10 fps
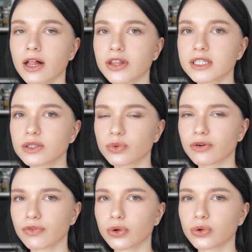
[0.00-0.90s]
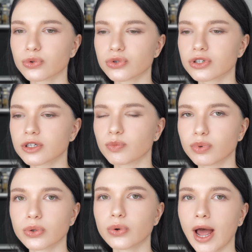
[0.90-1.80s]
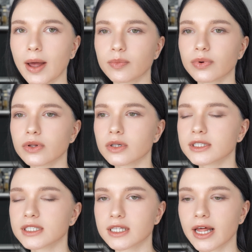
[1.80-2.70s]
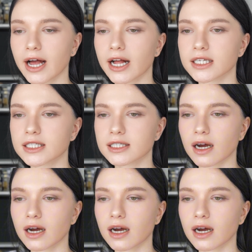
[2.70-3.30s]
this is one of those blue ampoules that